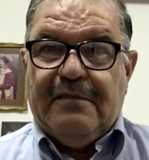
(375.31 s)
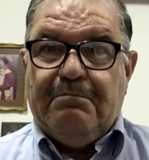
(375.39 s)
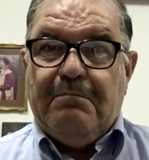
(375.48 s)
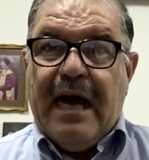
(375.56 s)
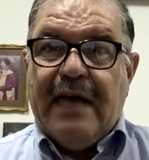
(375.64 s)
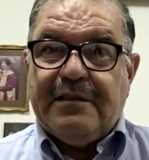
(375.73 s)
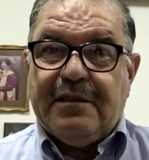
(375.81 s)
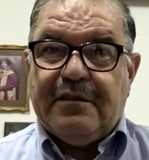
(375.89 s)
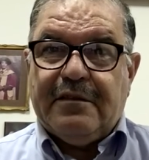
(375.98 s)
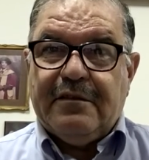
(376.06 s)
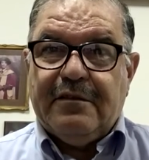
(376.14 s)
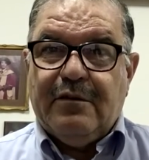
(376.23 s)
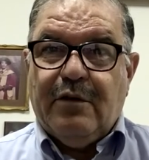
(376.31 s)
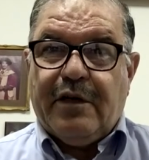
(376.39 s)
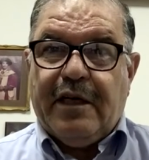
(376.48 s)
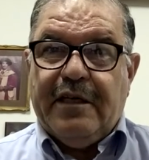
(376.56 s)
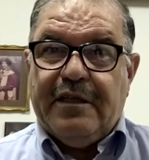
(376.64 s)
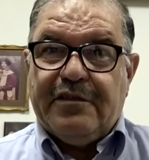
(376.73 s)
matter
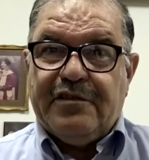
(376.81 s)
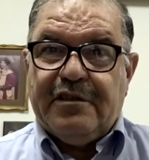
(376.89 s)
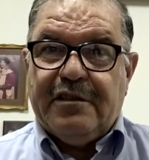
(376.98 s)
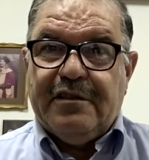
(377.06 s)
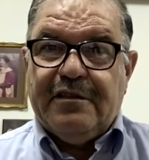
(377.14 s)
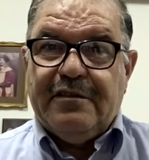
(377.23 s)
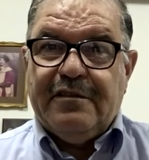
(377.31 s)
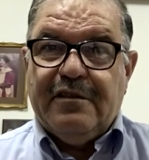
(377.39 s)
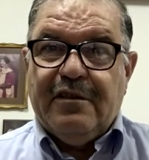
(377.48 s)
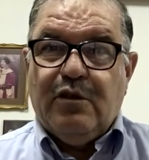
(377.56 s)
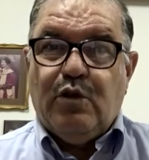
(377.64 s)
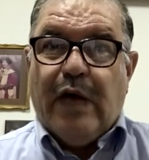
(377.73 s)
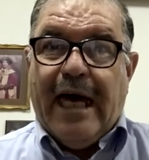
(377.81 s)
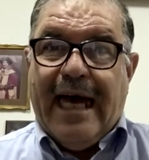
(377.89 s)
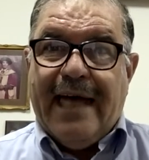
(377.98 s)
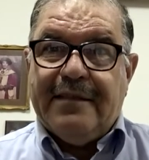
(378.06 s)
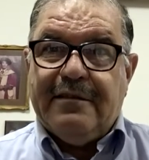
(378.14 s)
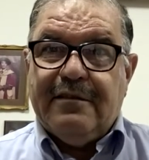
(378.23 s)
or energy, to
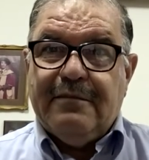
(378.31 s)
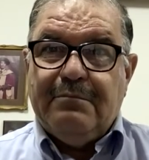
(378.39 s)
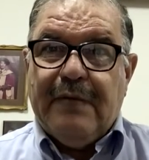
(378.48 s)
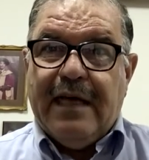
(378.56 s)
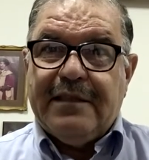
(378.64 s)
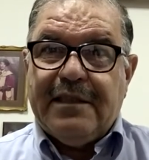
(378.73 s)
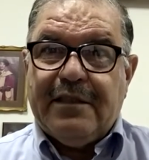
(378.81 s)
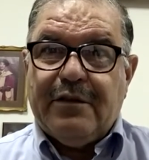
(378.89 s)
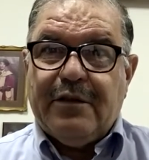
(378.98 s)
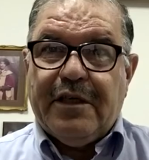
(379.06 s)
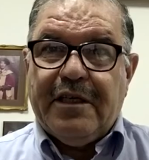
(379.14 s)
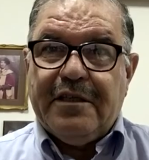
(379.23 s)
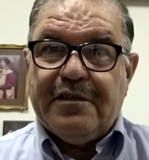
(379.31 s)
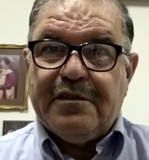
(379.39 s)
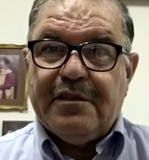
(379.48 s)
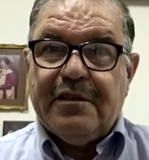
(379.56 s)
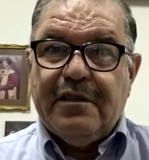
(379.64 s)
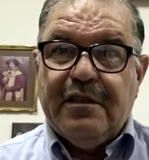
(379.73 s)
add matter or
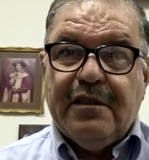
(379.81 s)
energy.